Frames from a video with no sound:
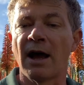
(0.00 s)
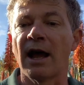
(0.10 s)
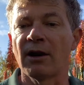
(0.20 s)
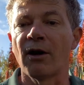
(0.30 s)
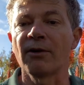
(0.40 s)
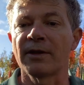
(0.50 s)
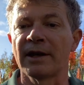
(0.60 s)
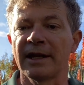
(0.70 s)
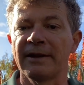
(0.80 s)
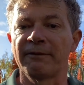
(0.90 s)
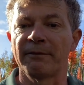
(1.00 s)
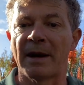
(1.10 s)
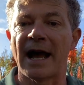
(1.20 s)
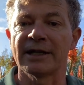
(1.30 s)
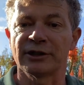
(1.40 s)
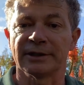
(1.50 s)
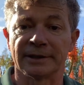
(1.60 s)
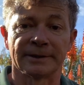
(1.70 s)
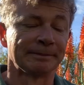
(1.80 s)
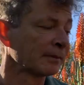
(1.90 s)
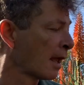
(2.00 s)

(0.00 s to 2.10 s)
along the leaf margins.